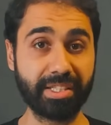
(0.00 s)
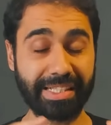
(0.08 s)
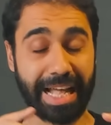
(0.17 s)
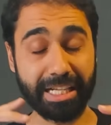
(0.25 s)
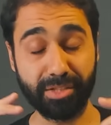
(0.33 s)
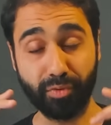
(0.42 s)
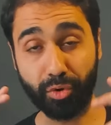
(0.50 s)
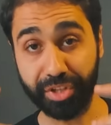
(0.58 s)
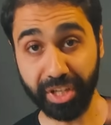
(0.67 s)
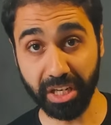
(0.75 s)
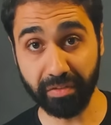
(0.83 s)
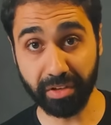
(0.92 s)
stands for
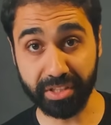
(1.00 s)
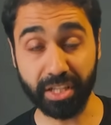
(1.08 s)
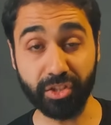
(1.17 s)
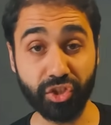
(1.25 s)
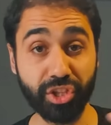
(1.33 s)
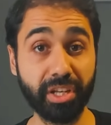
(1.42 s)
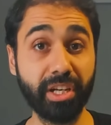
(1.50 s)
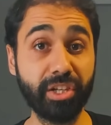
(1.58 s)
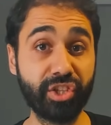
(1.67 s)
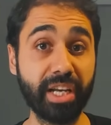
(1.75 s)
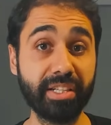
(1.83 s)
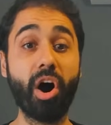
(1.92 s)
reverse engineering,
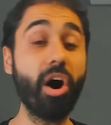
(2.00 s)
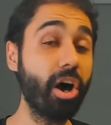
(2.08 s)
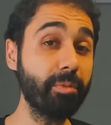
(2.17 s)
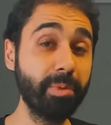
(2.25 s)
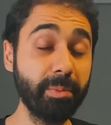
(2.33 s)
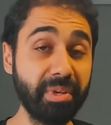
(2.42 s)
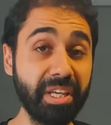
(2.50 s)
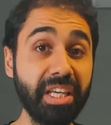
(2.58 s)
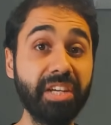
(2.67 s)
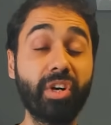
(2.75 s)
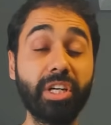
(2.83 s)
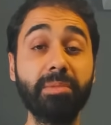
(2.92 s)
JSON,
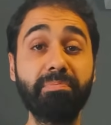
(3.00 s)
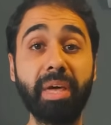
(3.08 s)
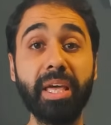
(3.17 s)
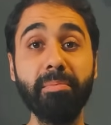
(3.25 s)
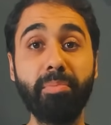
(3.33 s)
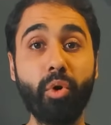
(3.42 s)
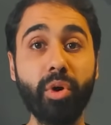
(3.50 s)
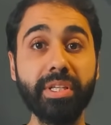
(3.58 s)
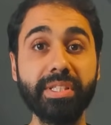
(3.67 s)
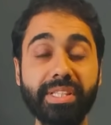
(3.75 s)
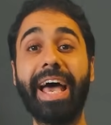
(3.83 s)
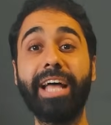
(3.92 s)
RPP, red pain
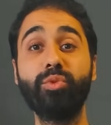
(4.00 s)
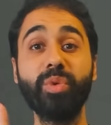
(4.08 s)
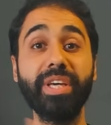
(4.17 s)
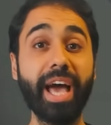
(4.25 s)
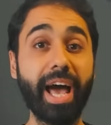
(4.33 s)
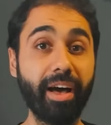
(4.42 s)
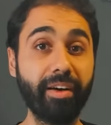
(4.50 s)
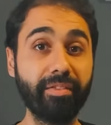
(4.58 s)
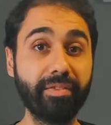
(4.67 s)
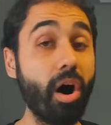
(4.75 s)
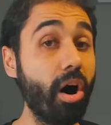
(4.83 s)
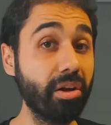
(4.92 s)
points, and we
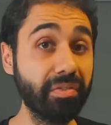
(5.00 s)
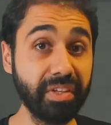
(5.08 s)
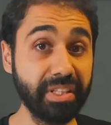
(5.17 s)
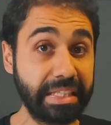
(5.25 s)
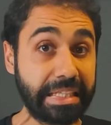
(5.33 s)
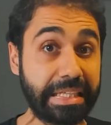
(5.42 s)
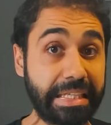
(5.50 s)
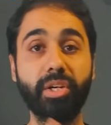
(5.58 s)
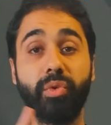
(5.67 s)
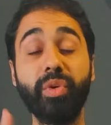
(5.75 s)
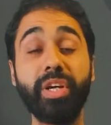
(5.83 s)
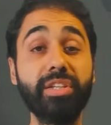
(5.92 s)
have RVD,
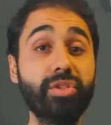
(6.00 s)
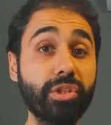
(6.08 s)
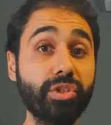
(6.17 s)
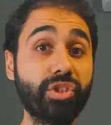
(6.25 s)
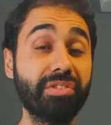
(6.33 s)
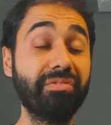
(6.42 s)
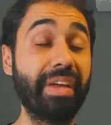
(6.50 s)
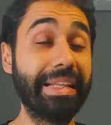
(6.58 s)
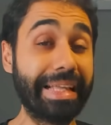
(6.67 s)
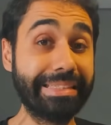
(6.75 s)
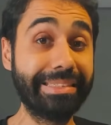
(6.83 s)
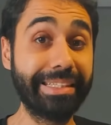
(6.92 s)
research
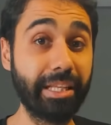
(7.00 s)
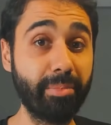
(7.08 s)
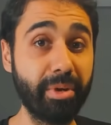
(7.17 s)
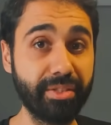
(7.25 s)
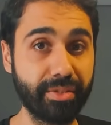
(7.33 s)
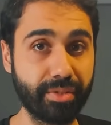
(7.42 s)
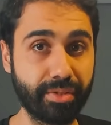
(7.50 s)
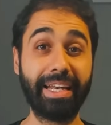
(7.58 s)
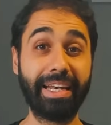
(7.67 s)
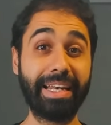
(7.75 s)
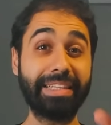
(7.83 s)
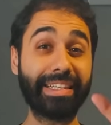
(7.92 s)
validated databases.
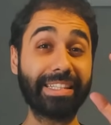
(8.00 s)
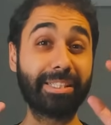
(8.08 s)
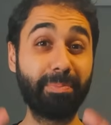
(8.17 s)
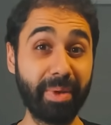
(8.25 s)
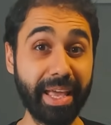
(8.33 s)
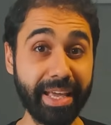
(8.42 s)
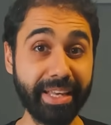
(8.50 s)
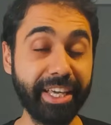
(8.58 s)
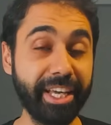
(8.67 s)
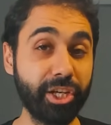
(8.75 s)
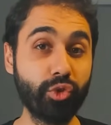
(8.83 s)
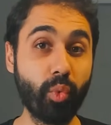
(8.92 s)
Let's explain
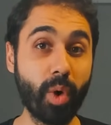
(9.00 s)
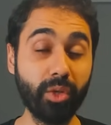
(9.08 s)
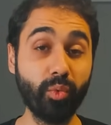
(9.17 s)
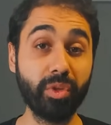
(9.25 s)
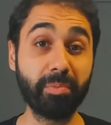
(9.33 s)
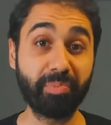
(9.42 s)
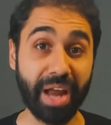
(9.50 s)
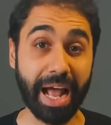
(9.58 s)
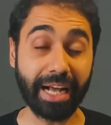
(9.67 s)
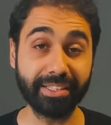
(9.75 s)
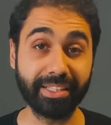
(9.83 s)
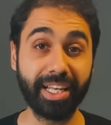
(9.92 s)
each one with
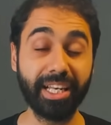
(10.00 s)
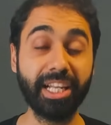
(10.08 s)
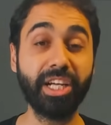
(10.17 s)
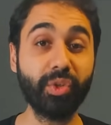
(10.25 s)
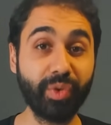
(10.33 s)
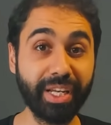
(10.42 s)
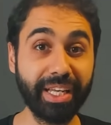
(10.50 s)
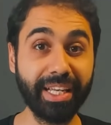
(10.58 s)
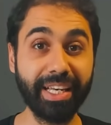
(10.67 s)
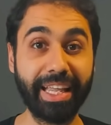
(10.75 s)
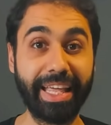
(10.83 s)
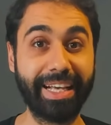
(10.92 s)
practical
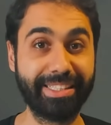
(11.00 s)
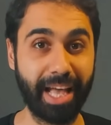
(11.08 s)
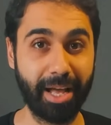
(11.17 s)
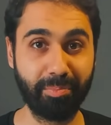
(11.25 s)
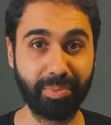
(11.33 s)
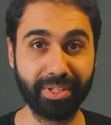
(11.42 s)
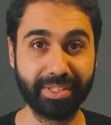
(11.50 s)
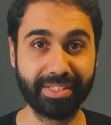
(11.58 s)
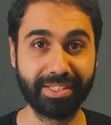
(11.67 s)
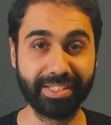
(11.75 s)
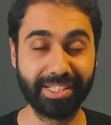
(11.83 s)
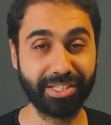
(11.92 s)
real
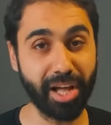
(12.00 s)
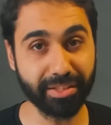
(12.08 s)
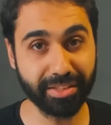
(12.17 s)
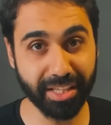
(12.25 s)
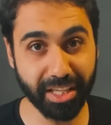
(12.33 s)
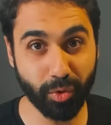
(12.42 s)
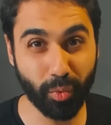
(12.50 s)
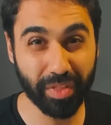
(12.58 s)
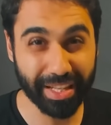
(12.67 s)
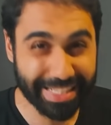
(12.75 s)
examples, starting with the